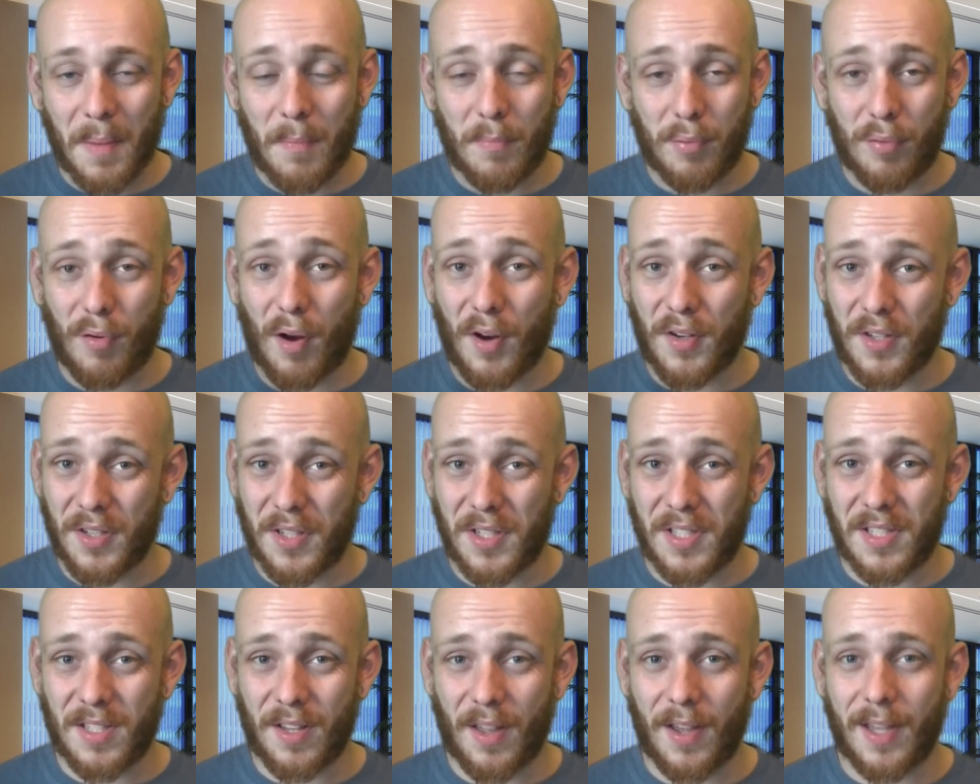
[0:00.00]

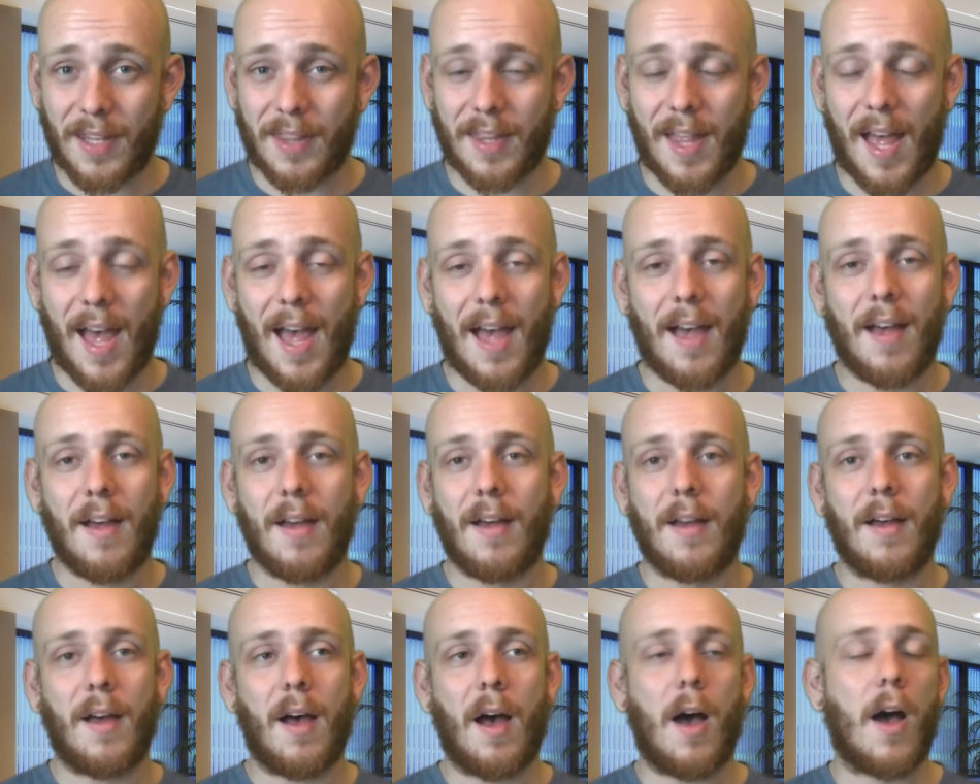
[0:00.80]
products like that,
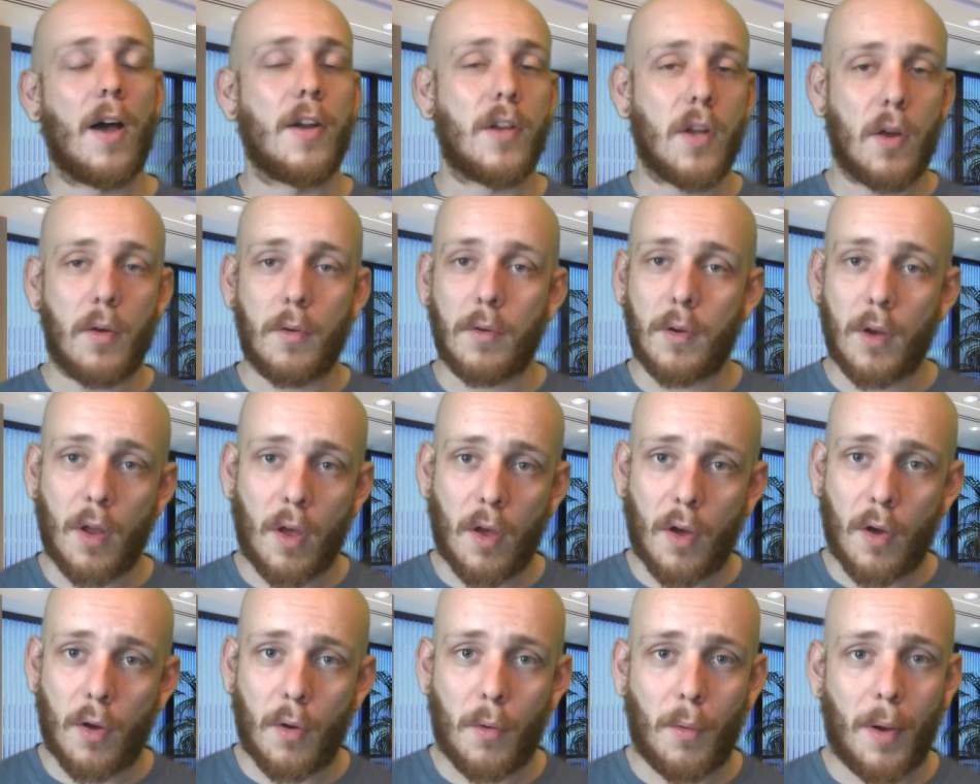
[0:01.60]
I don't
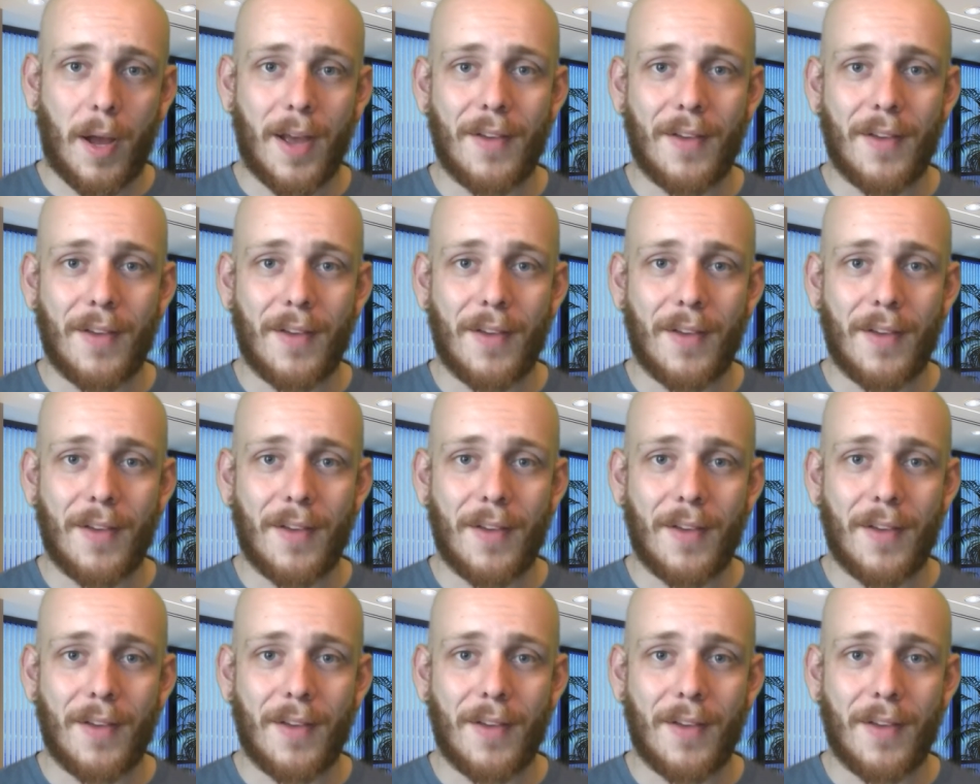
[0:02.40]
know.